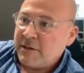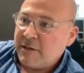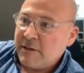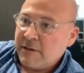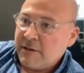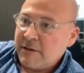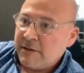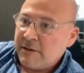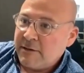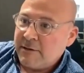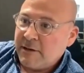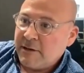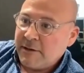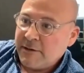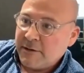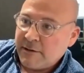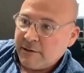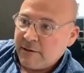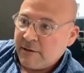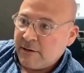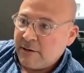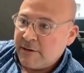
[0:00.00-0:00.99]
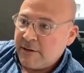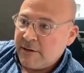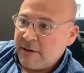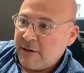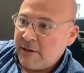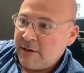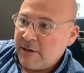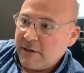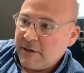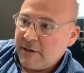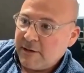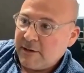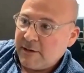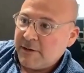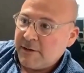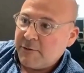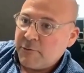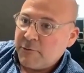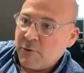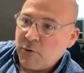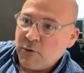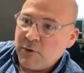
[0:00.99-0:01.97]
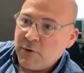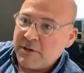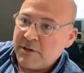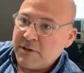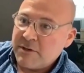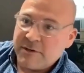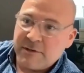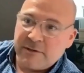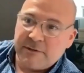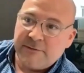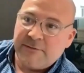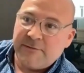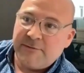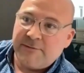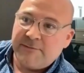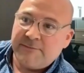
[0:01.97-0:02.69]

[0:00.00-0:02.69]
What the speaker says: on the road is